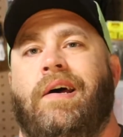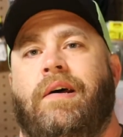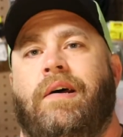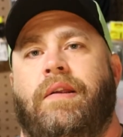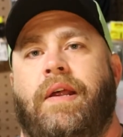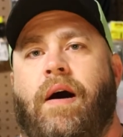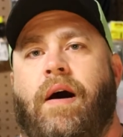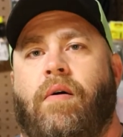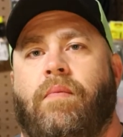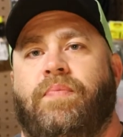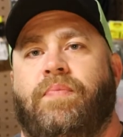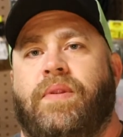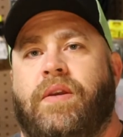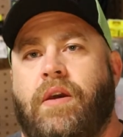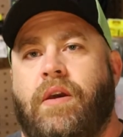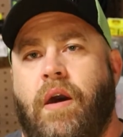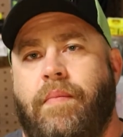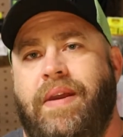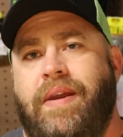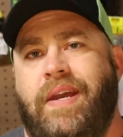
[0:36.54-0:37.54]
Now,
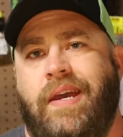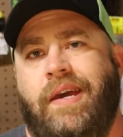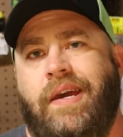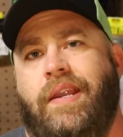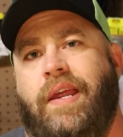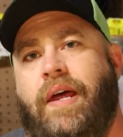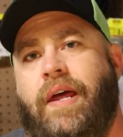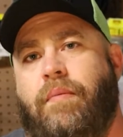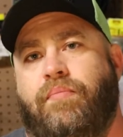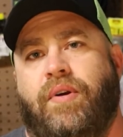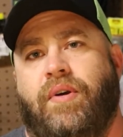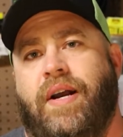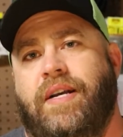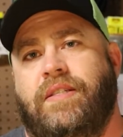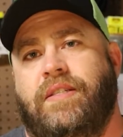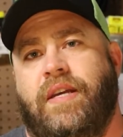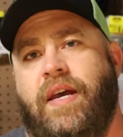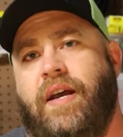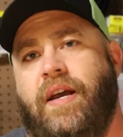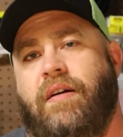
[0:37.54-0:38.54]
coming in at a price
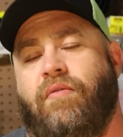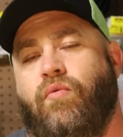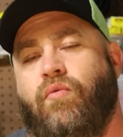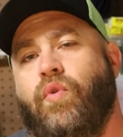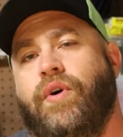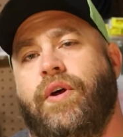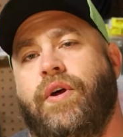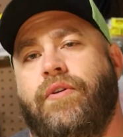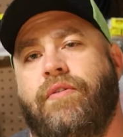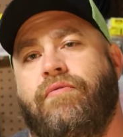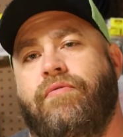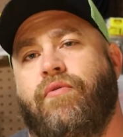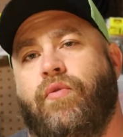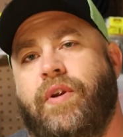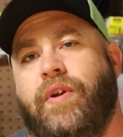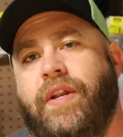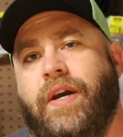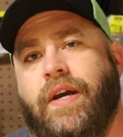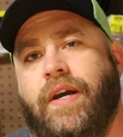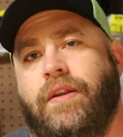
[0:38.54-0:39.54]
tag of
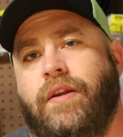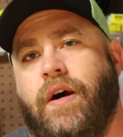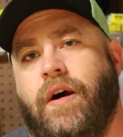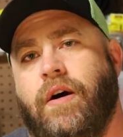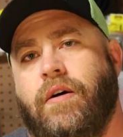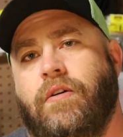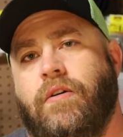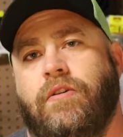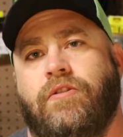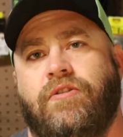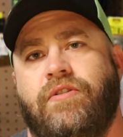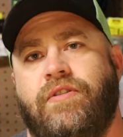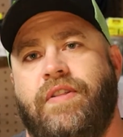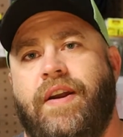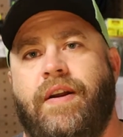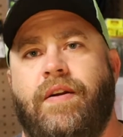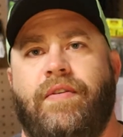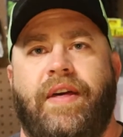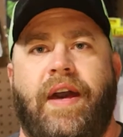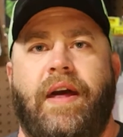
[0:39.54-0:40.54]
$149,
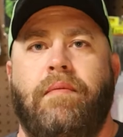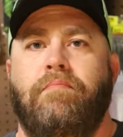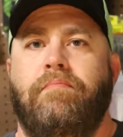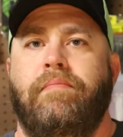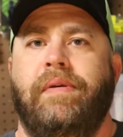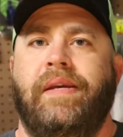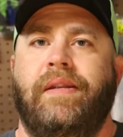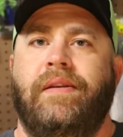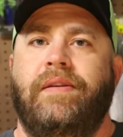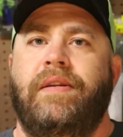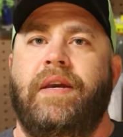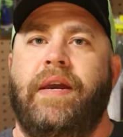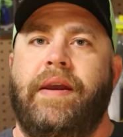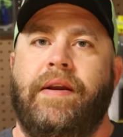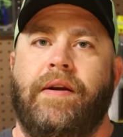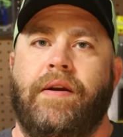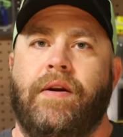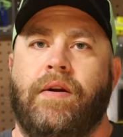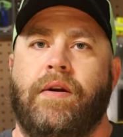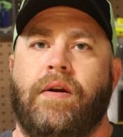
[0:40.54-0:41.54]
they're that
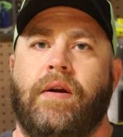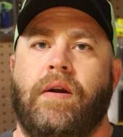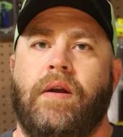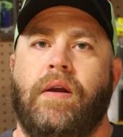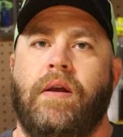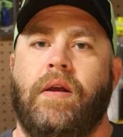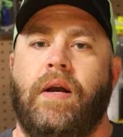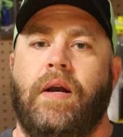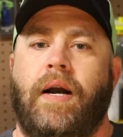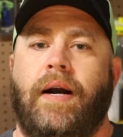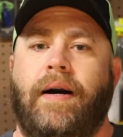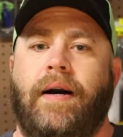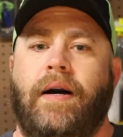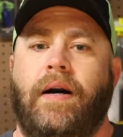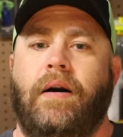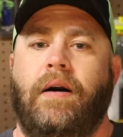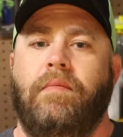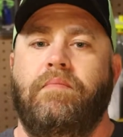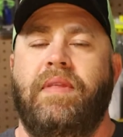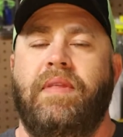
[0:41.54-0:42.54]
mid-tier
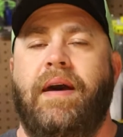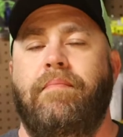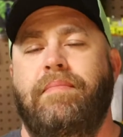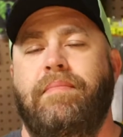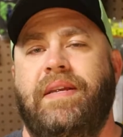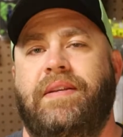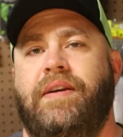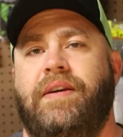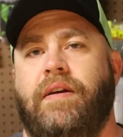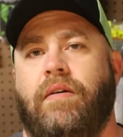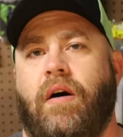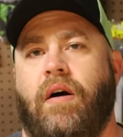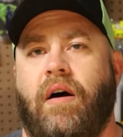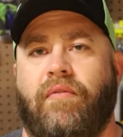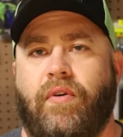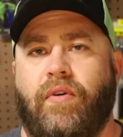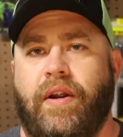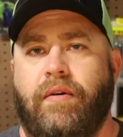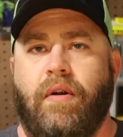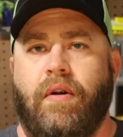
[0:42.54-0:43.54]

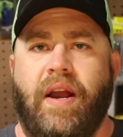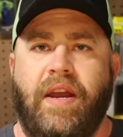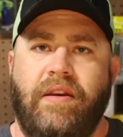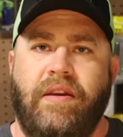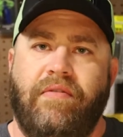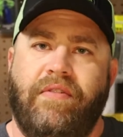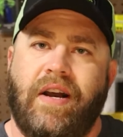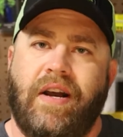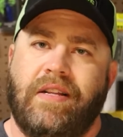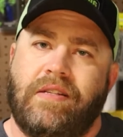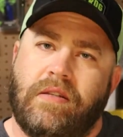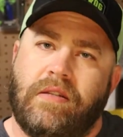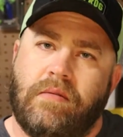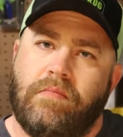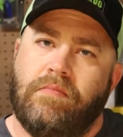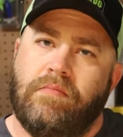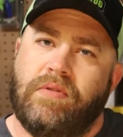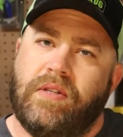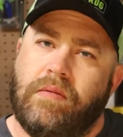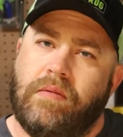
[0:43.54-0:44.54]
offering, right? You've got
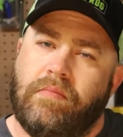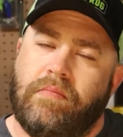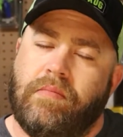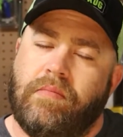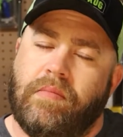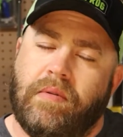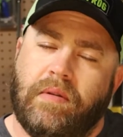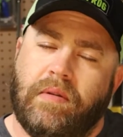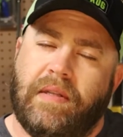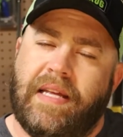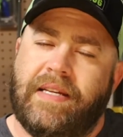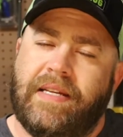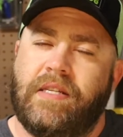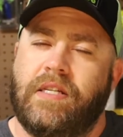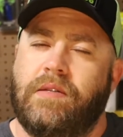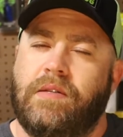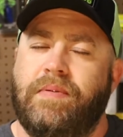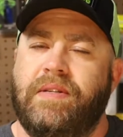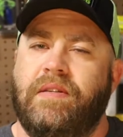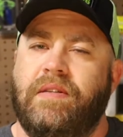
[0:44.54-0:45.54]
some less
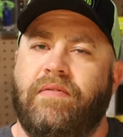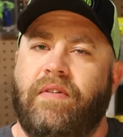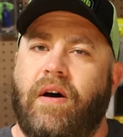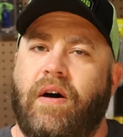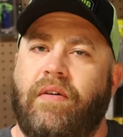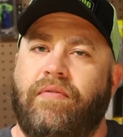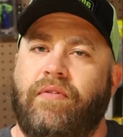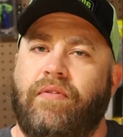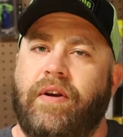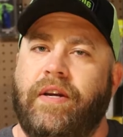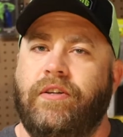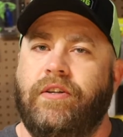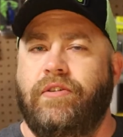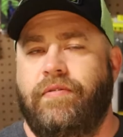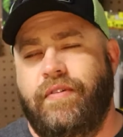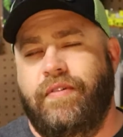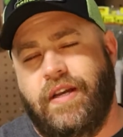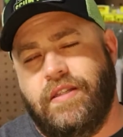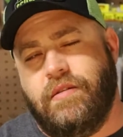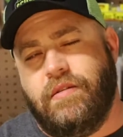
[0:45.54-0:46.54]
expensive offerings,
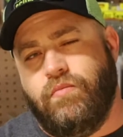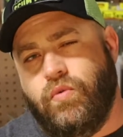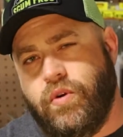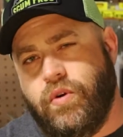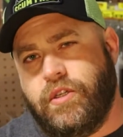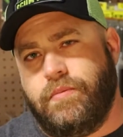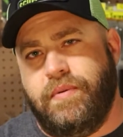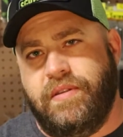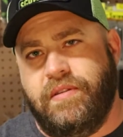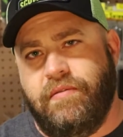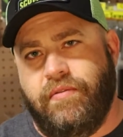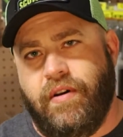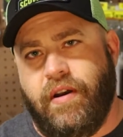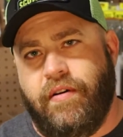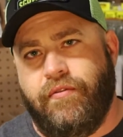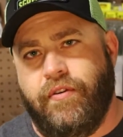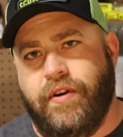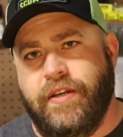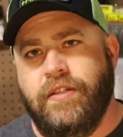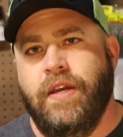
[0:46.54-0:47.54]
you've got some more expensive
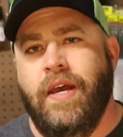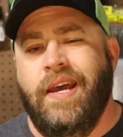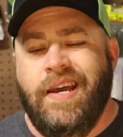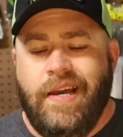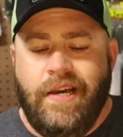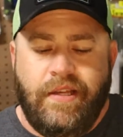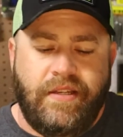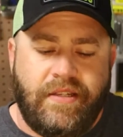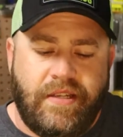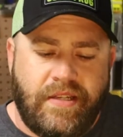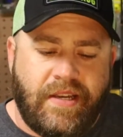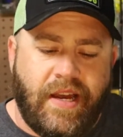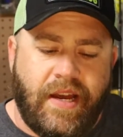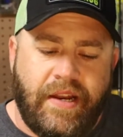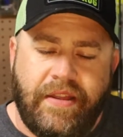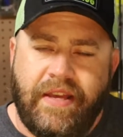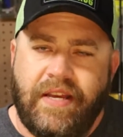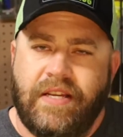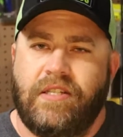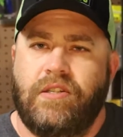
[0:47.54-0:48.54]
offerings. This is kind
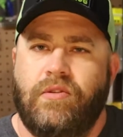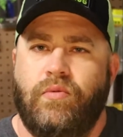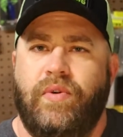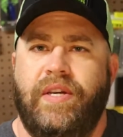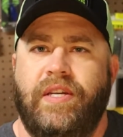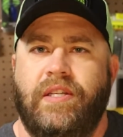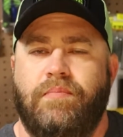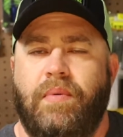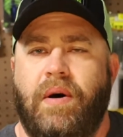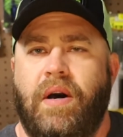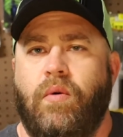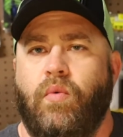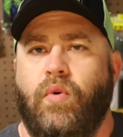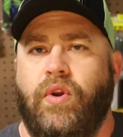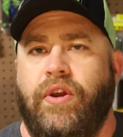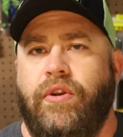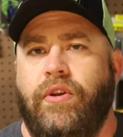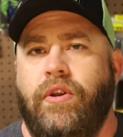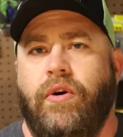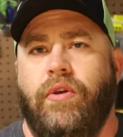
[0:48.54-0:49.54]
of that sweet spot where
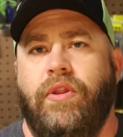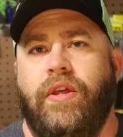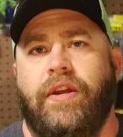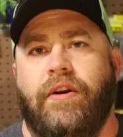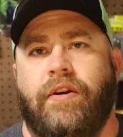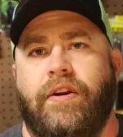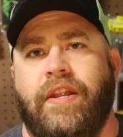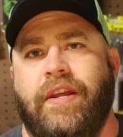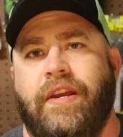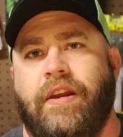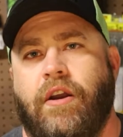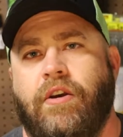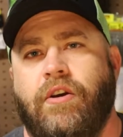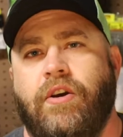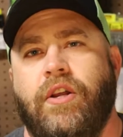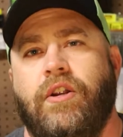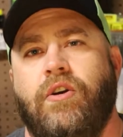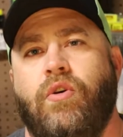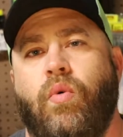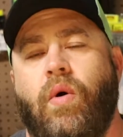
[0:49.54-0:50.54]
you know that you're getting a
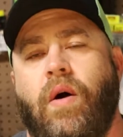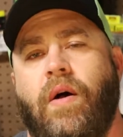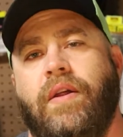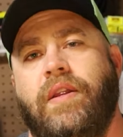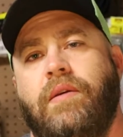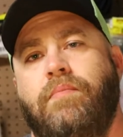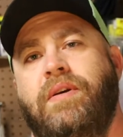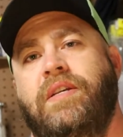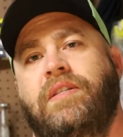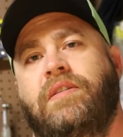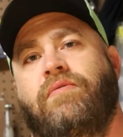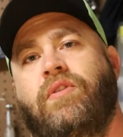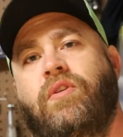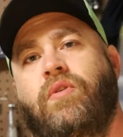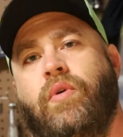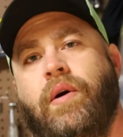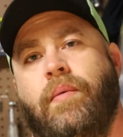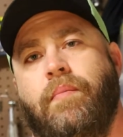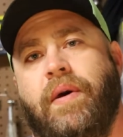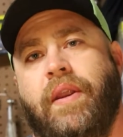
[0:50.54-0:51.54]
good quality piece of
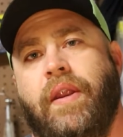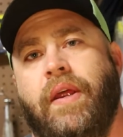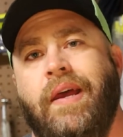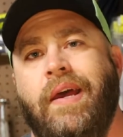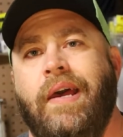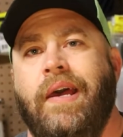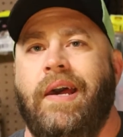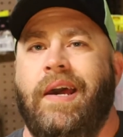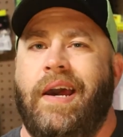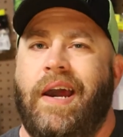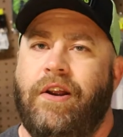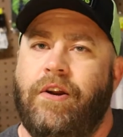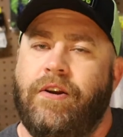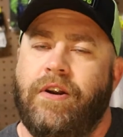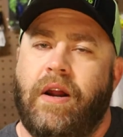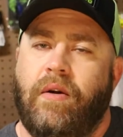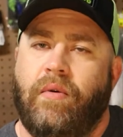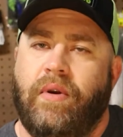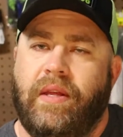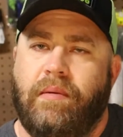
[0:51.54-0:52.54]
equipment and you're
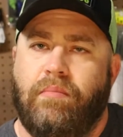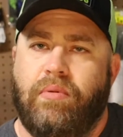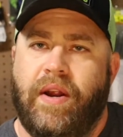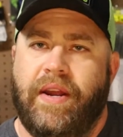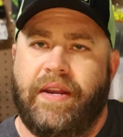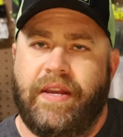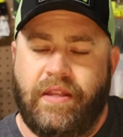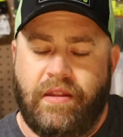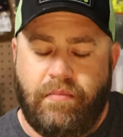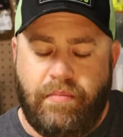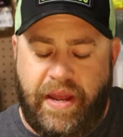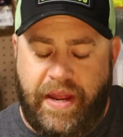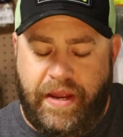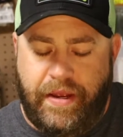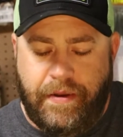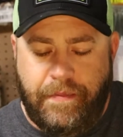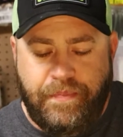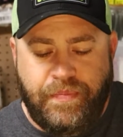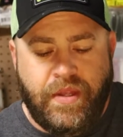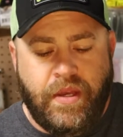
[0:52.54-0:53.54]
not really breaking the bank.
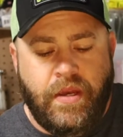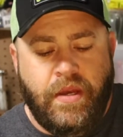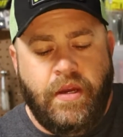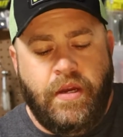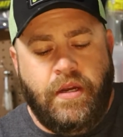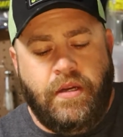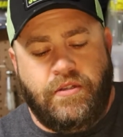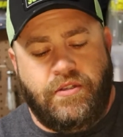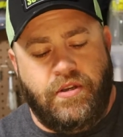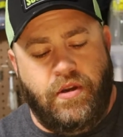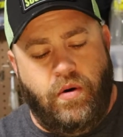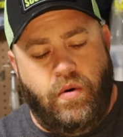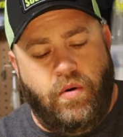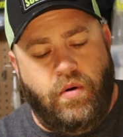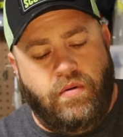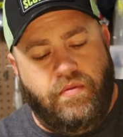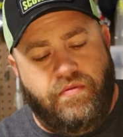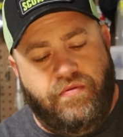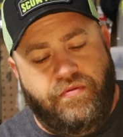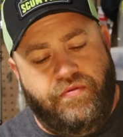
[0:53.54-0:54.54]

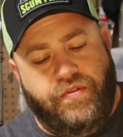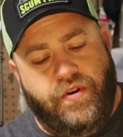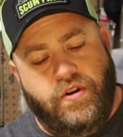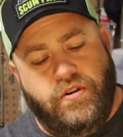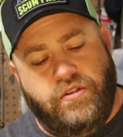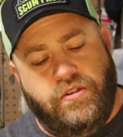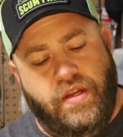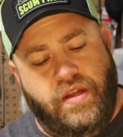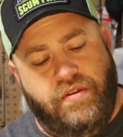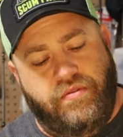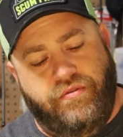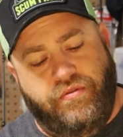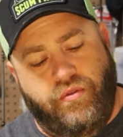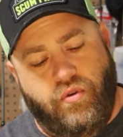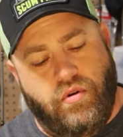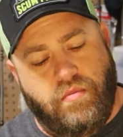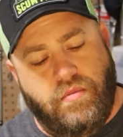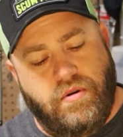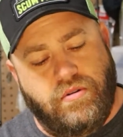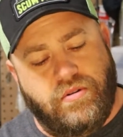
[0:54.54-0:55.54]
So first and
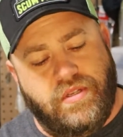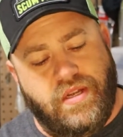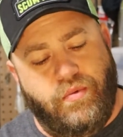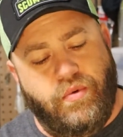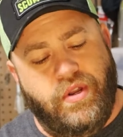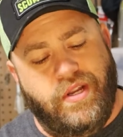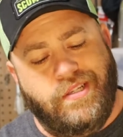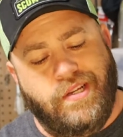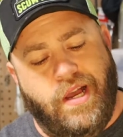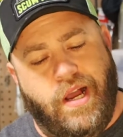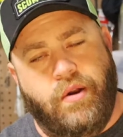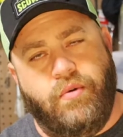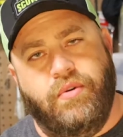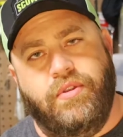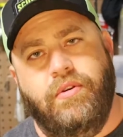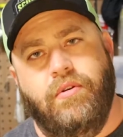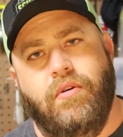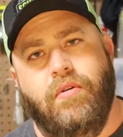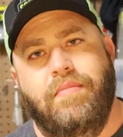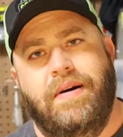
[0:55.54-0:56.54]
foremost, I want to talk with
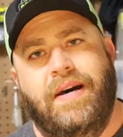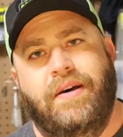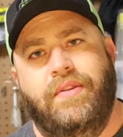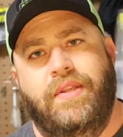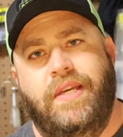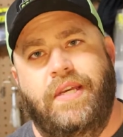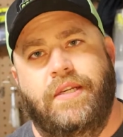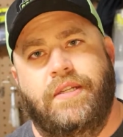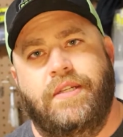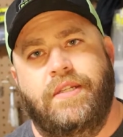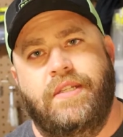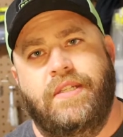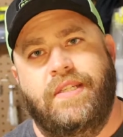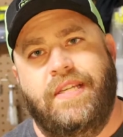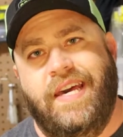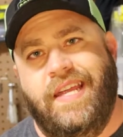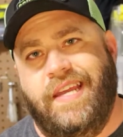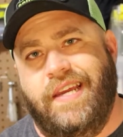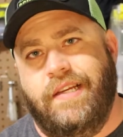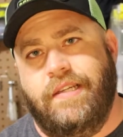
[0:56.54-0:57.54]
you about the
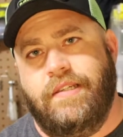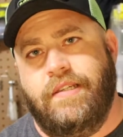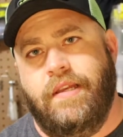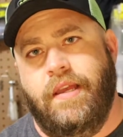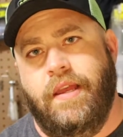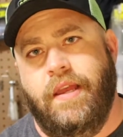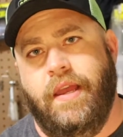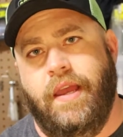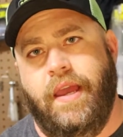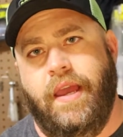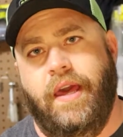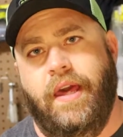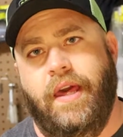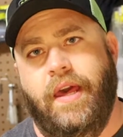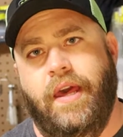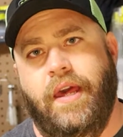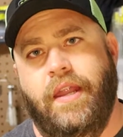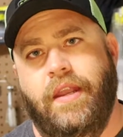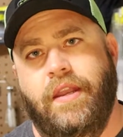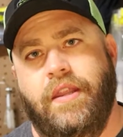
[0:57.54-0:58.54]
aesthetics,
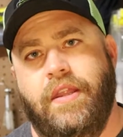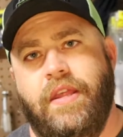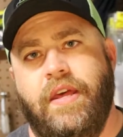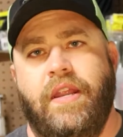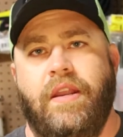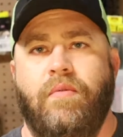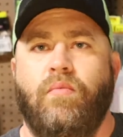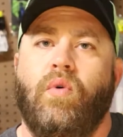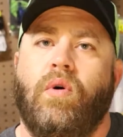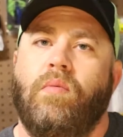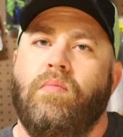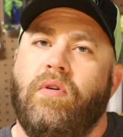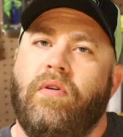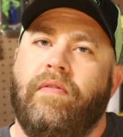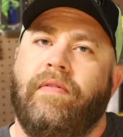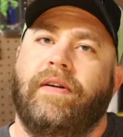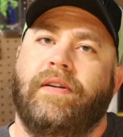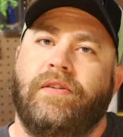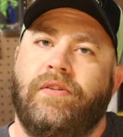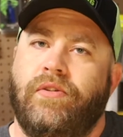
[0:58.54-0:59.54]
and then we'll
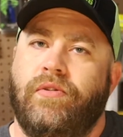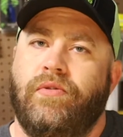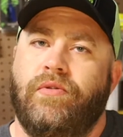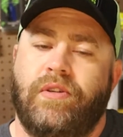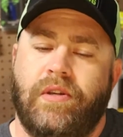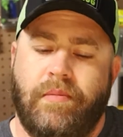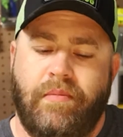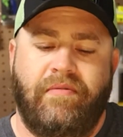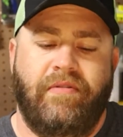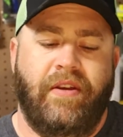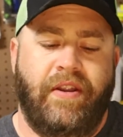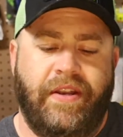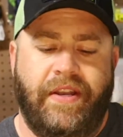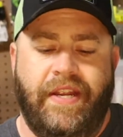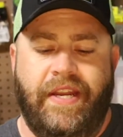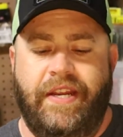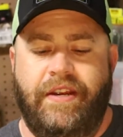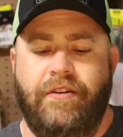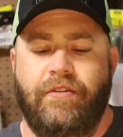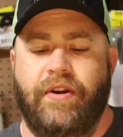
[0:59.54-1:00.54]
move into some of the
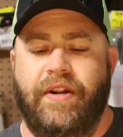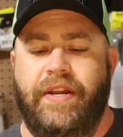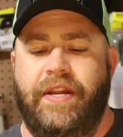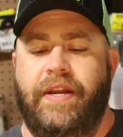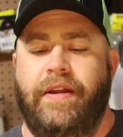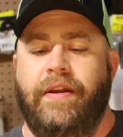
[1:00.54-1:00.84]
nitty gritty.